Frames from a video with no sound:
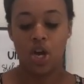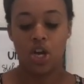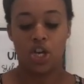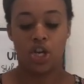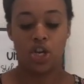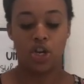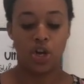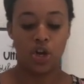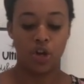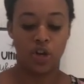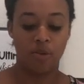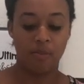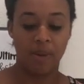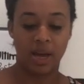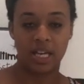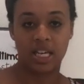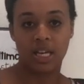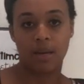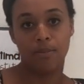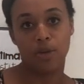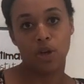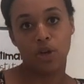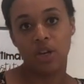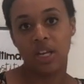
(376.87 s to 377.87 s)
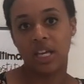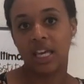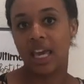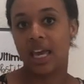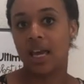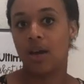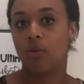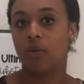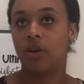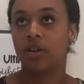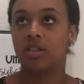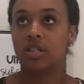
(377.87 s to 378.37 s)
You know, you might
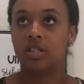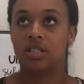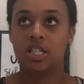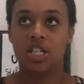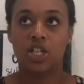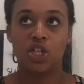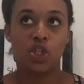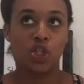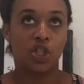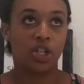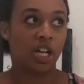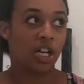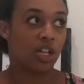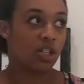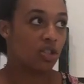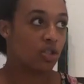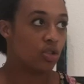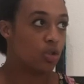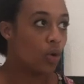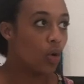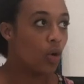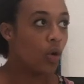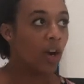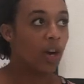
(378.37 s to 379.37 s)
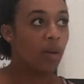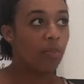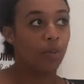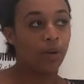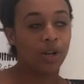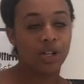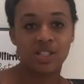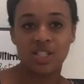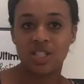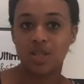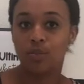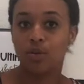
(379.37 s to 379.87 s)
communicate with the teacher next door,
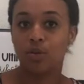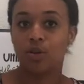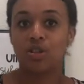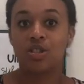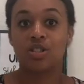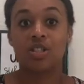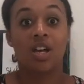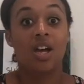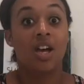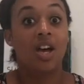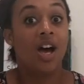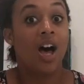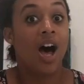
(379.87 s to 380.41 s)
principals,